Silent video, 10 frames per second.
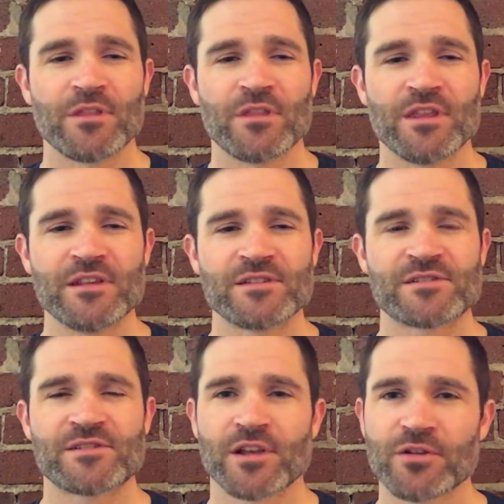These
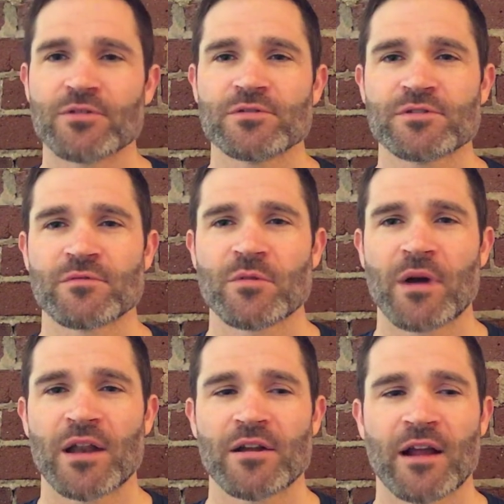signals from the
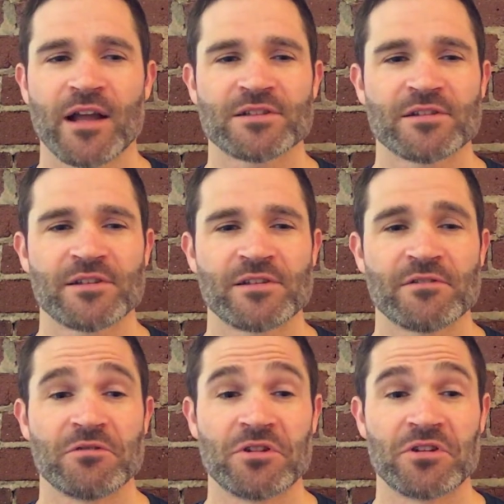body are
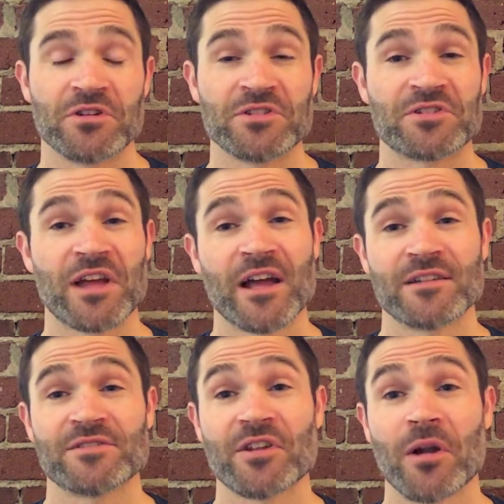actually good
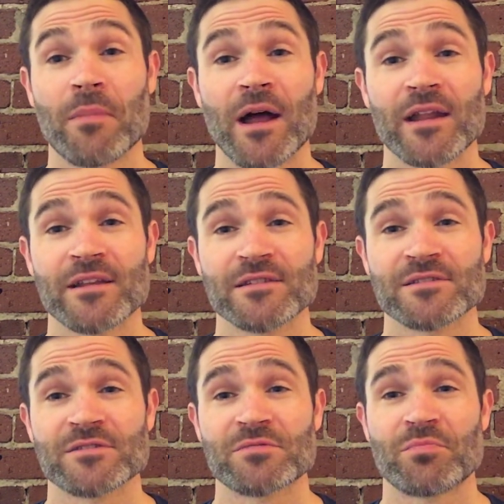signs that our body
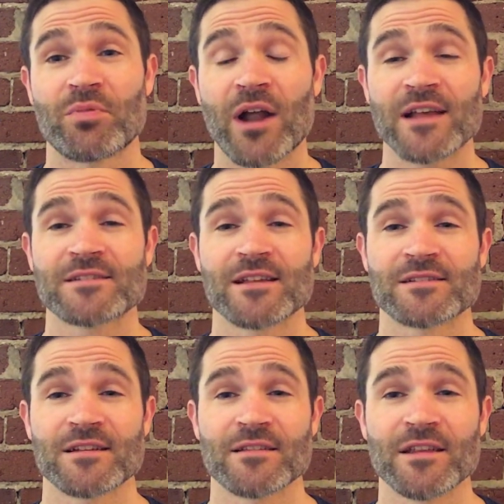is
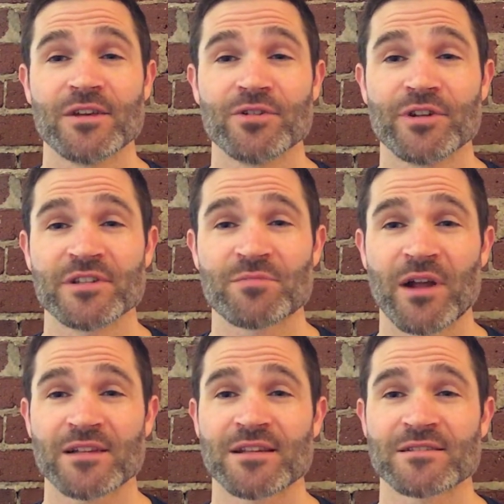processing the illness,
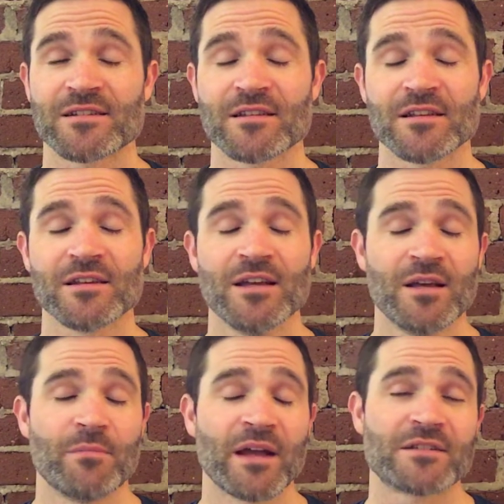processing the
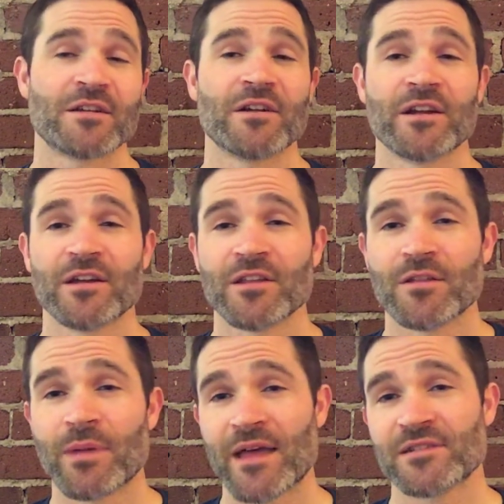bacteria,
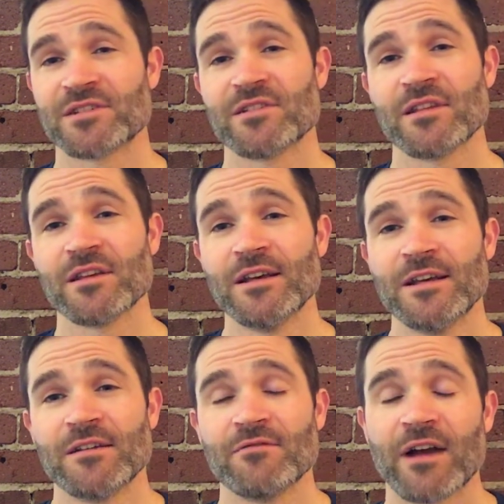the pathogen, the
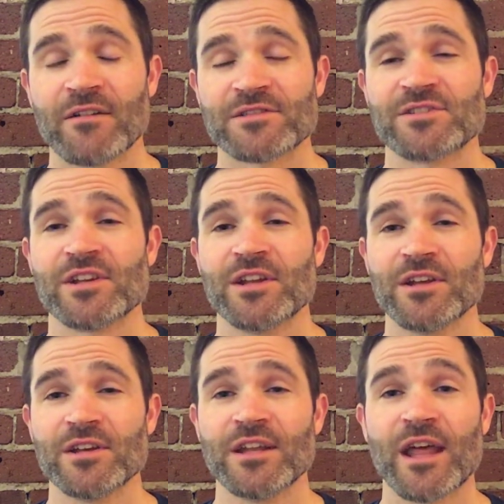viruses in
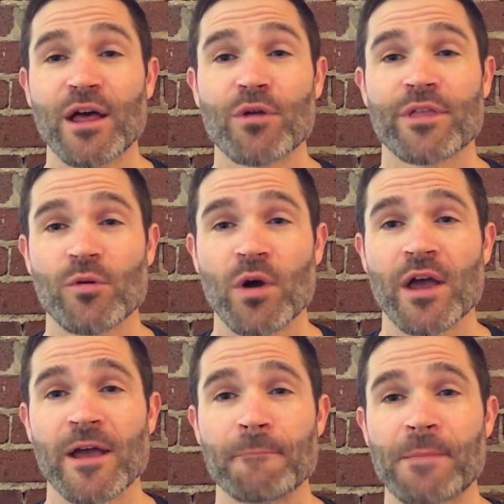a healthy
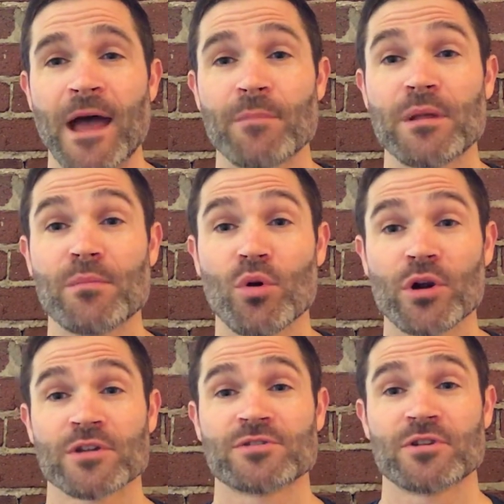way. I'd be more
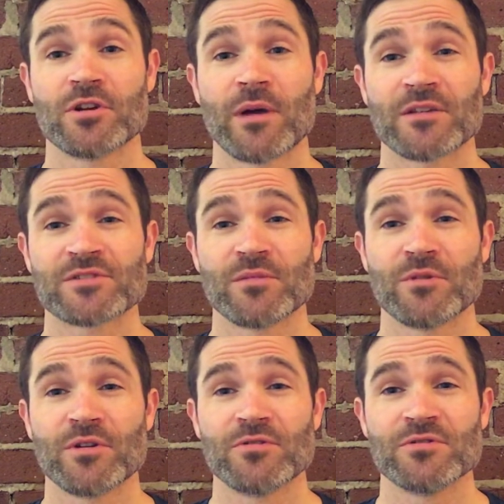concerned about
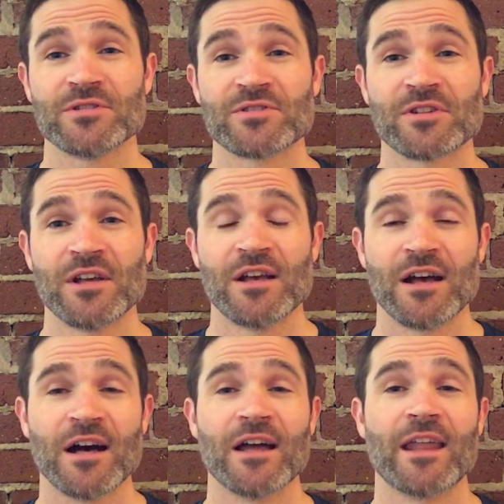someone who is
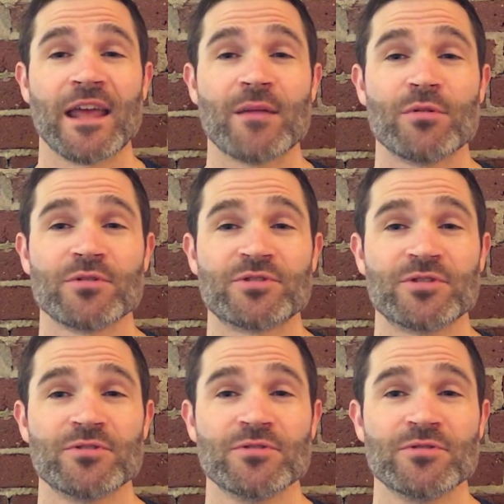unable
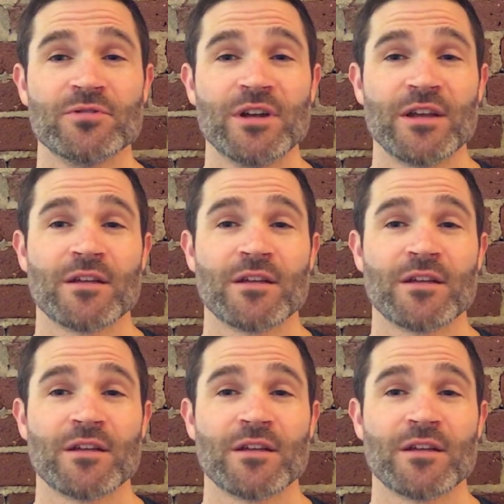to